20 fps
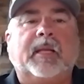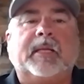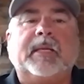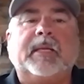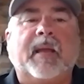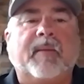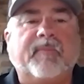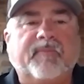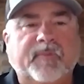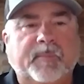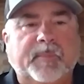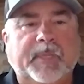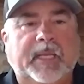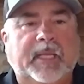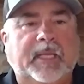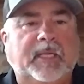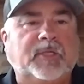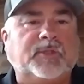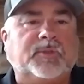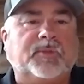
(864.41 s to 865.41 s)
come from the
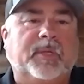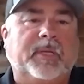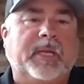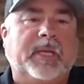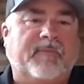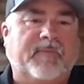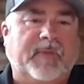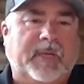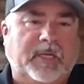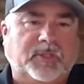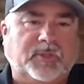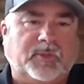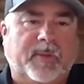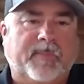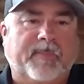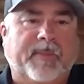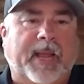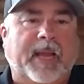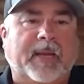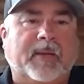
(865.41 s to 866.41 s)
industry, have industry
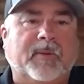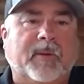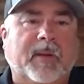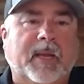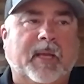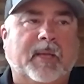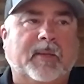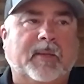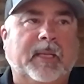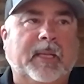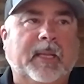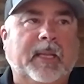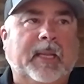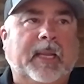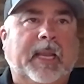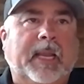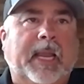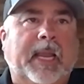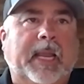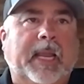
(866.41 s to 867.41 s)
background,
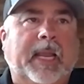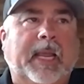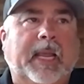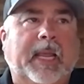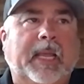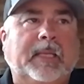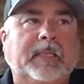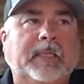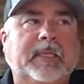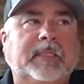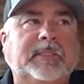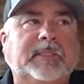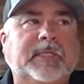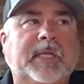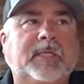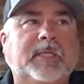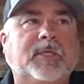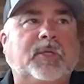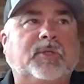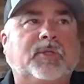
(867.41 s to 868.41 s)
and
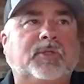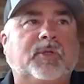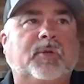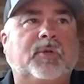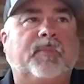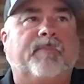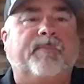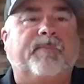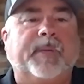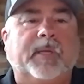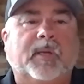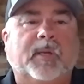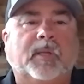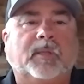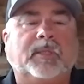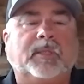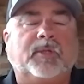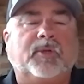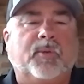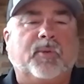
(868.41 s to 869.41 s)
continue to
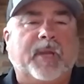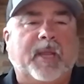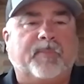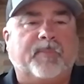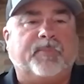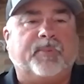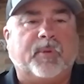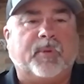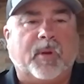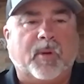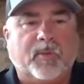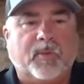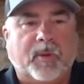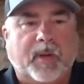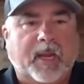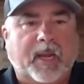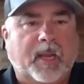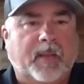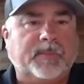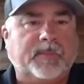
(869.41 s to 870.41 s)
build and create
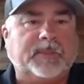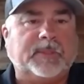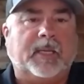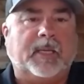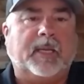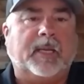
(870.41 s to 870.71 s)
programs